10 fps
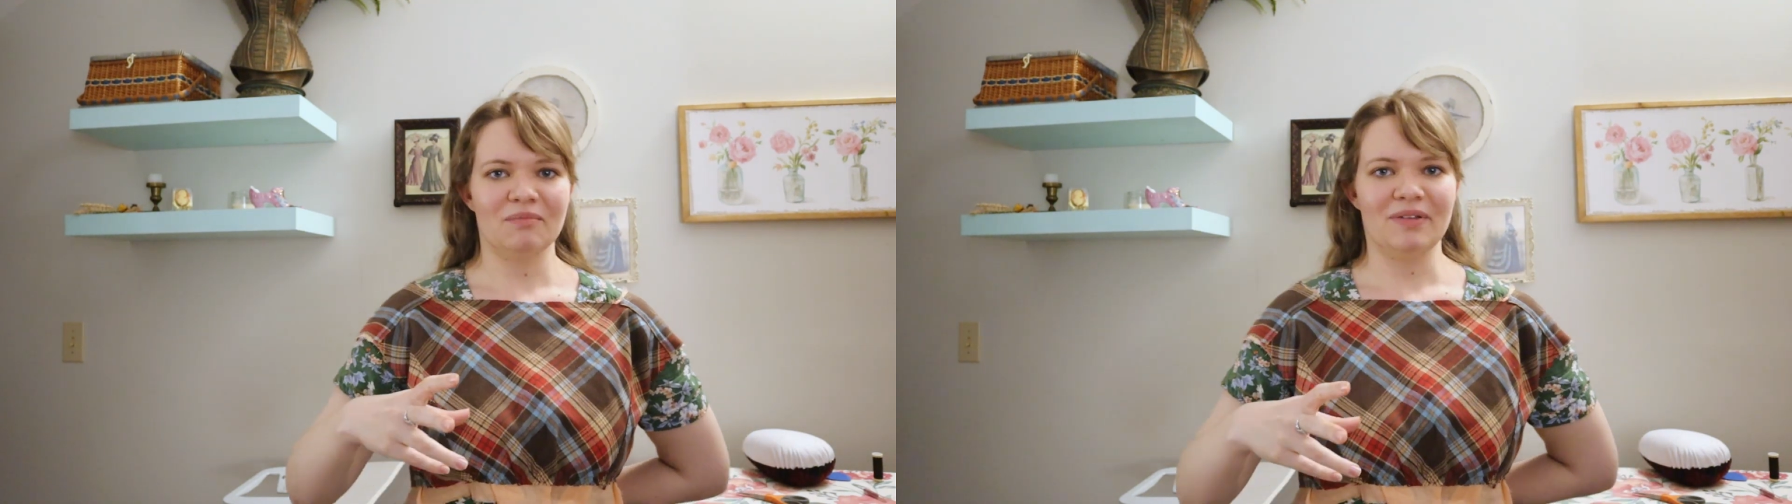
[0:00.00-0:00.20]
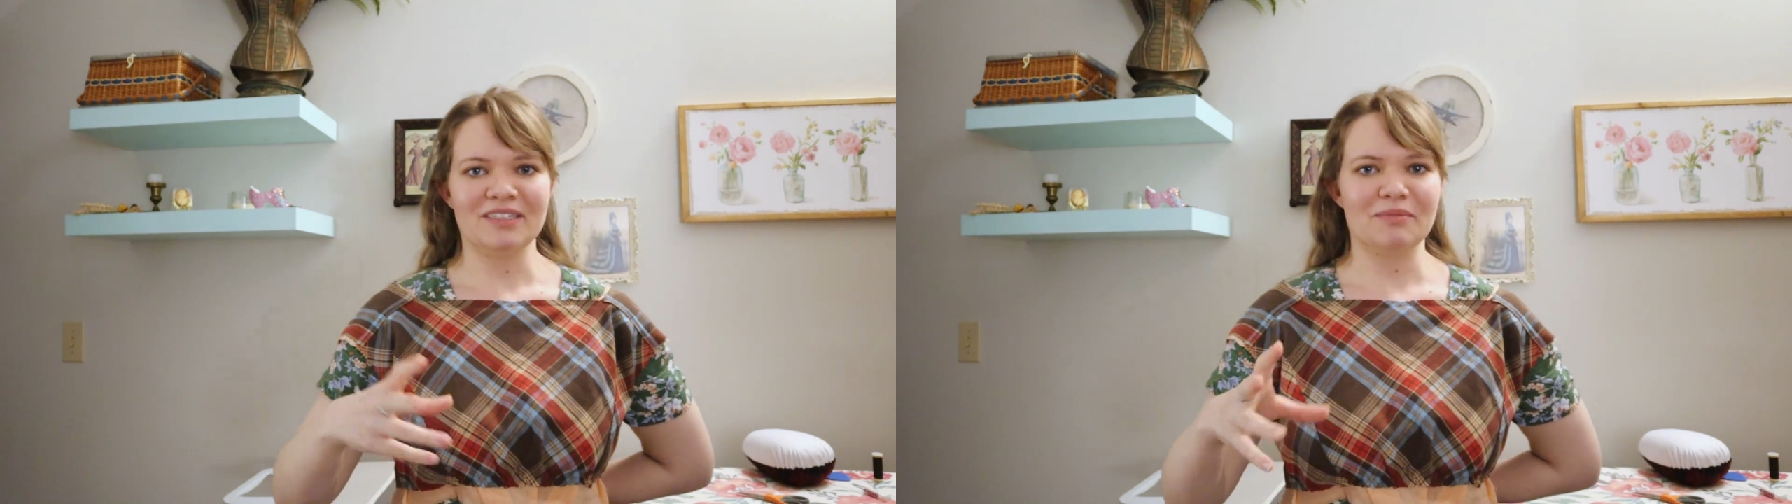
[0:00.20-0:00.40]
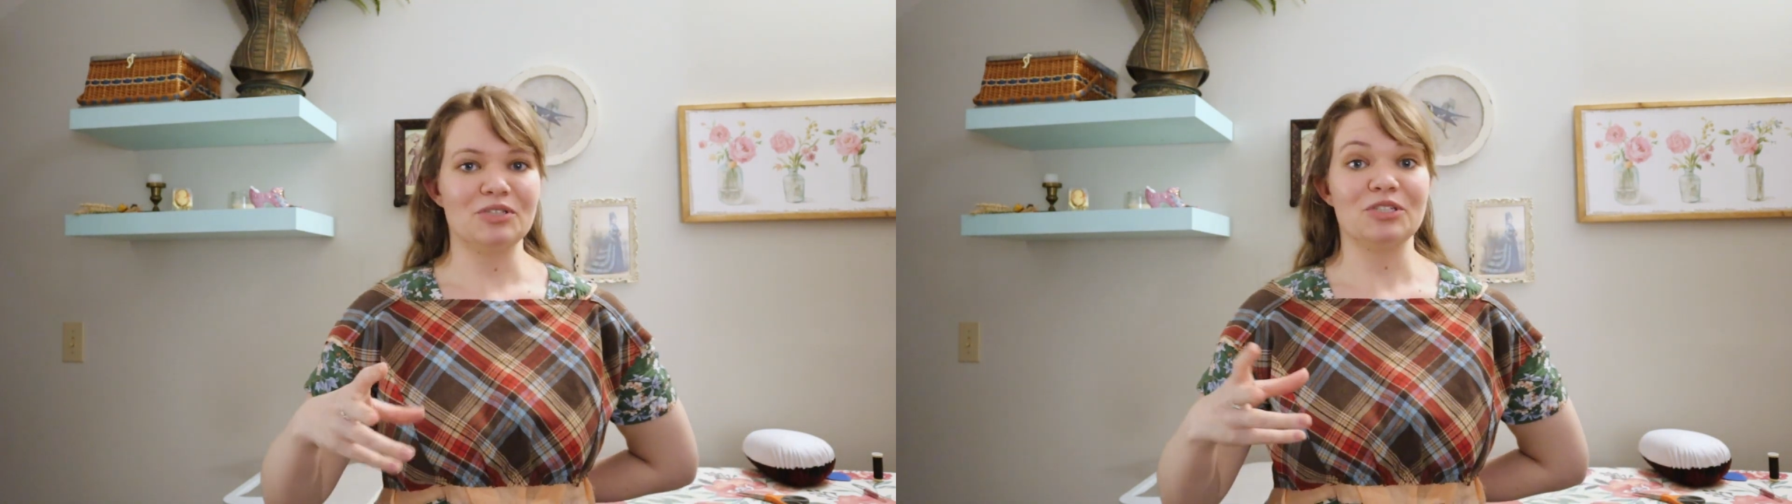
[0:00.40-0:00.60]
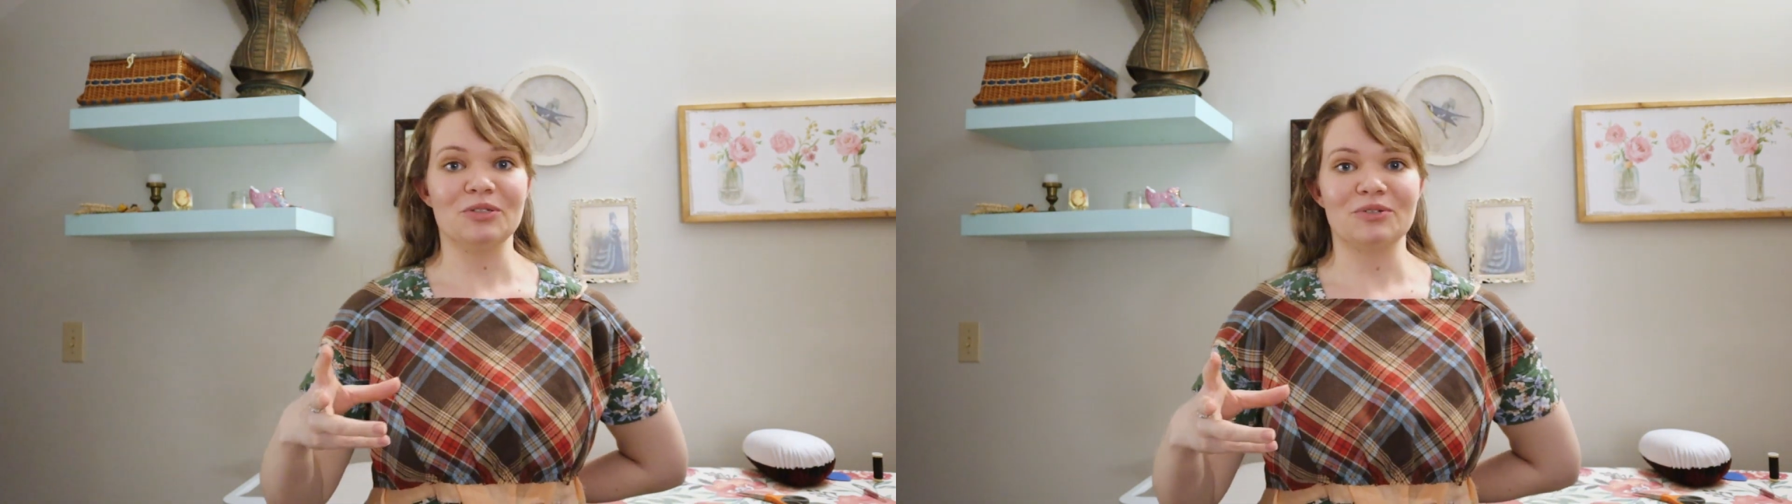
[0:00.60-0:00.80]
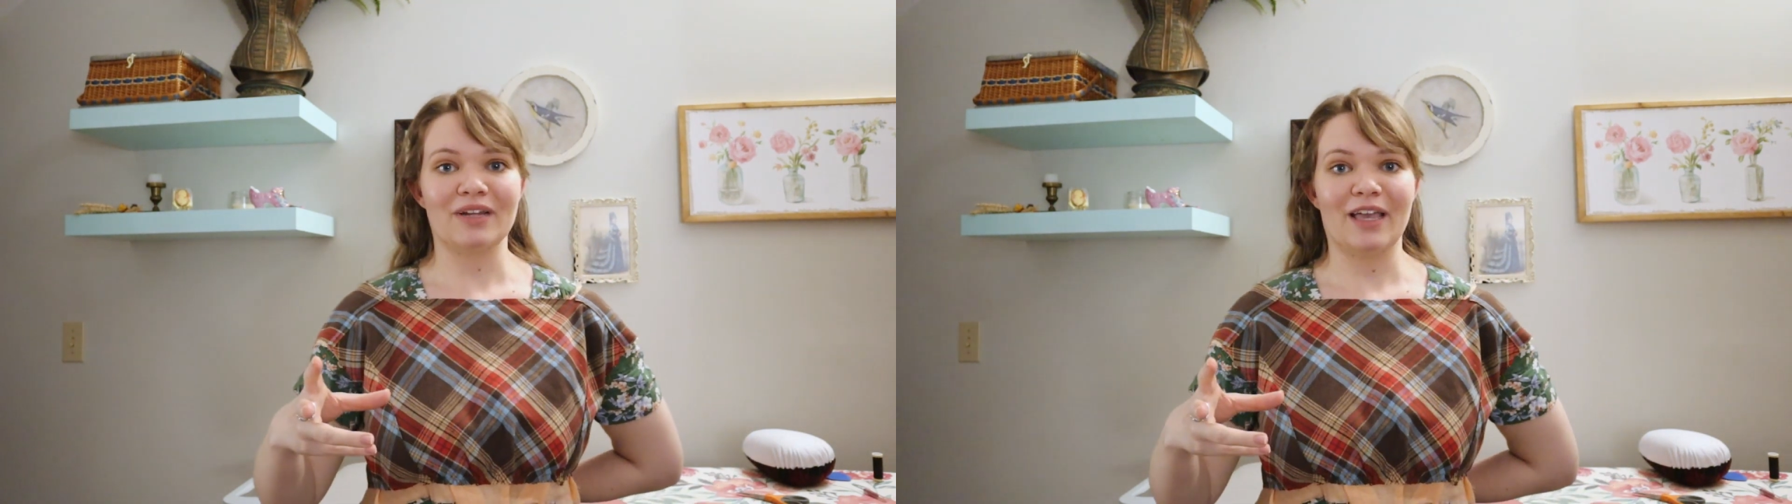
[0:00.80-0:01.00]
many times
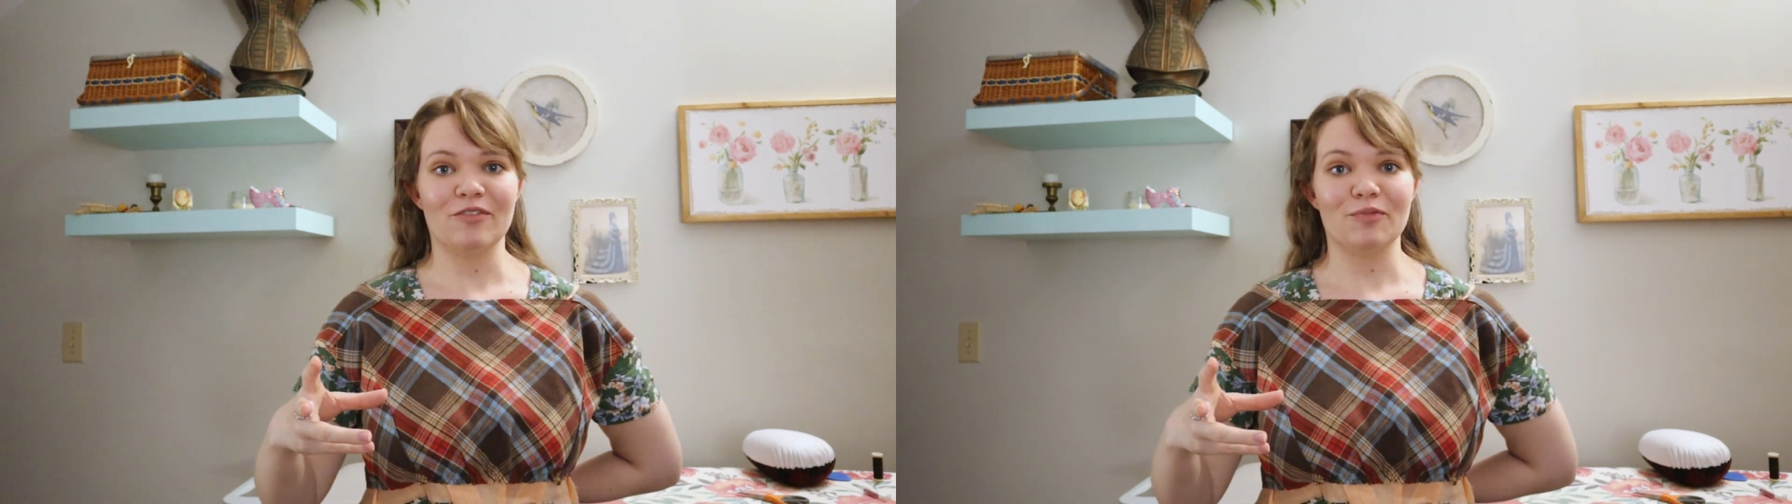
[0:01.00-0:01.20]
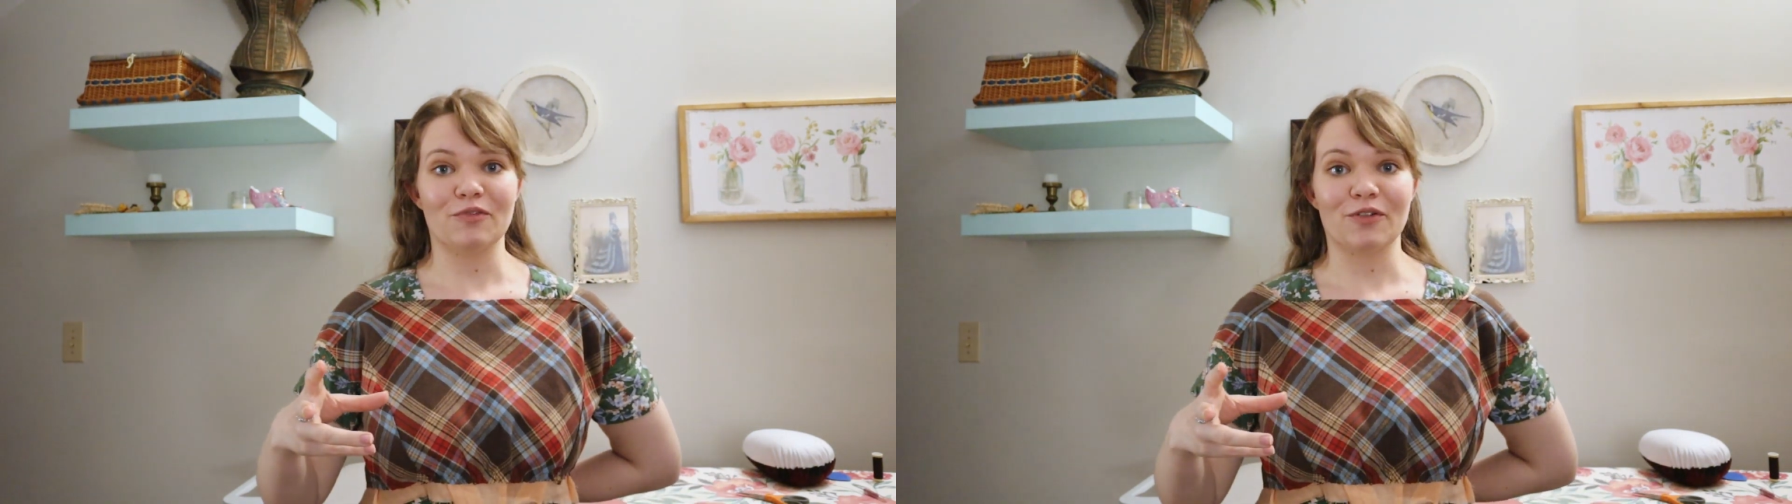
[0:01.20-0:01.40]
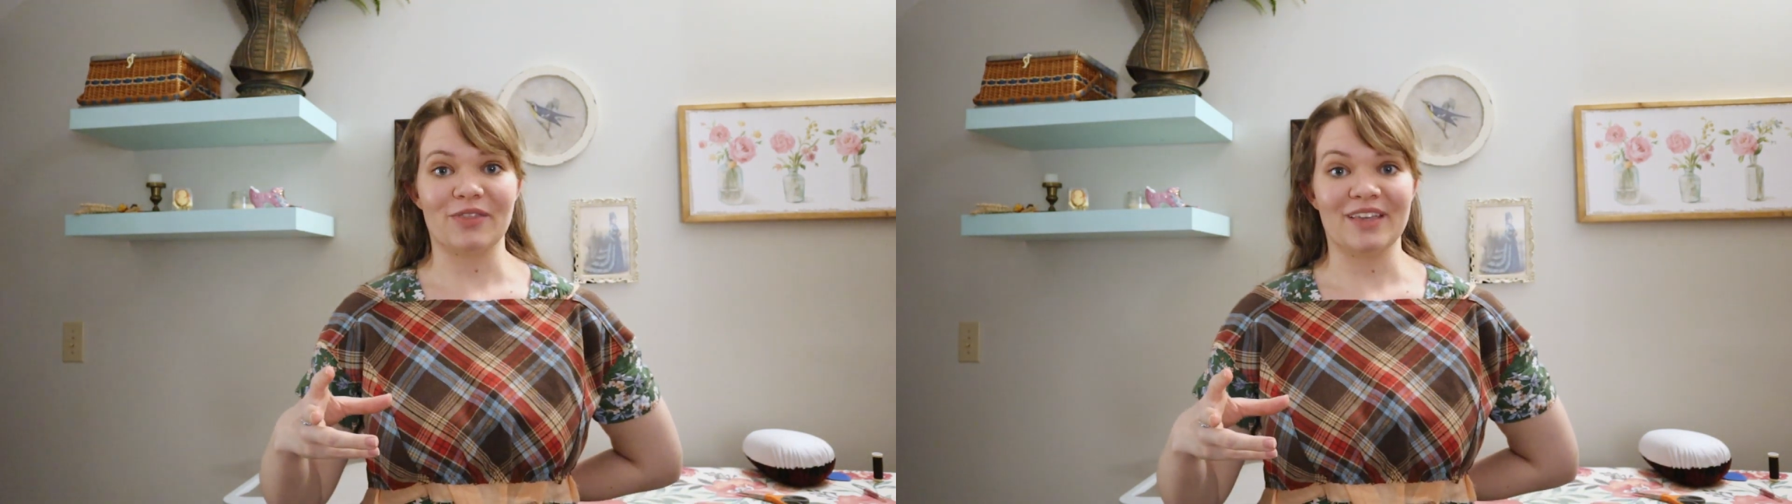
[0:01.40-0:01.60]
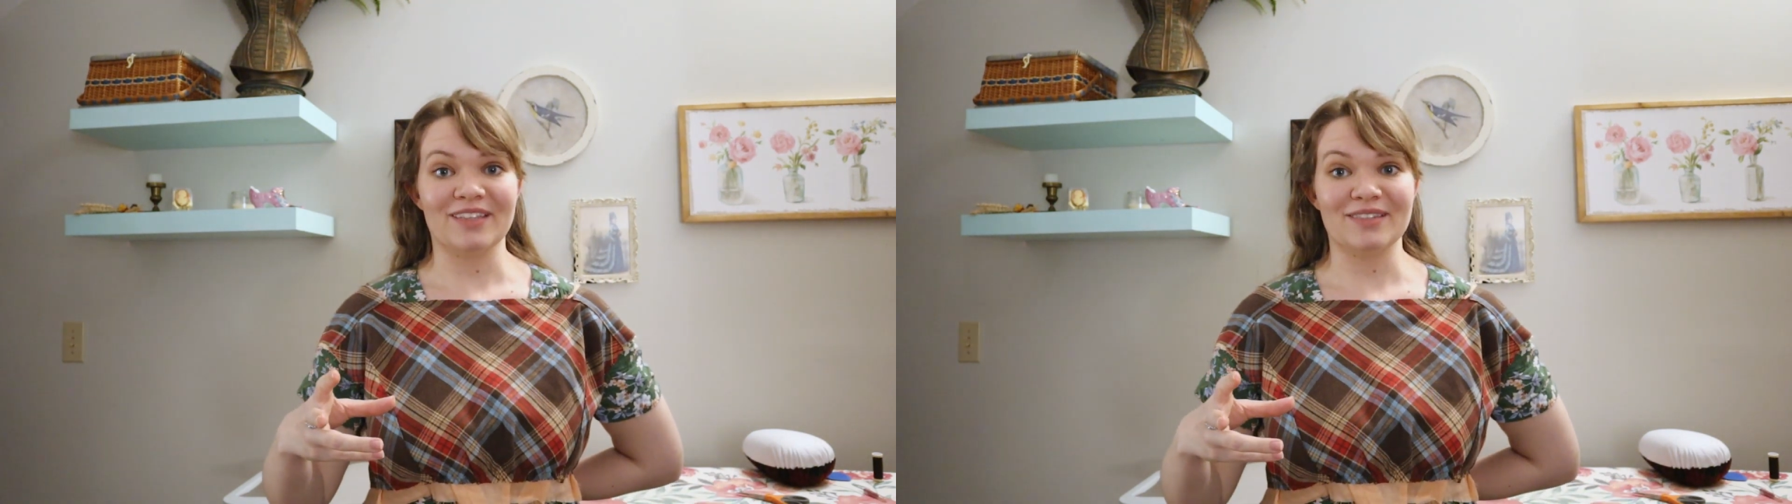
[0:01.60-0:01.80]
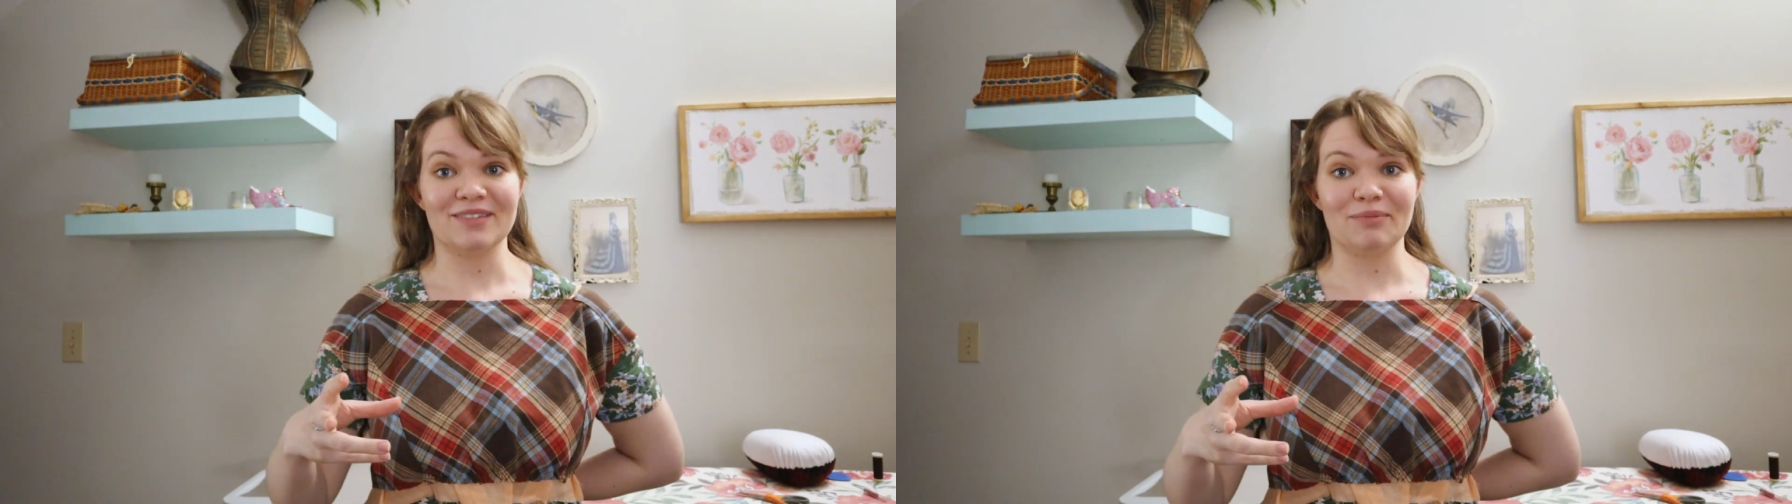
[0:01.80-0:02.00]
children have before they can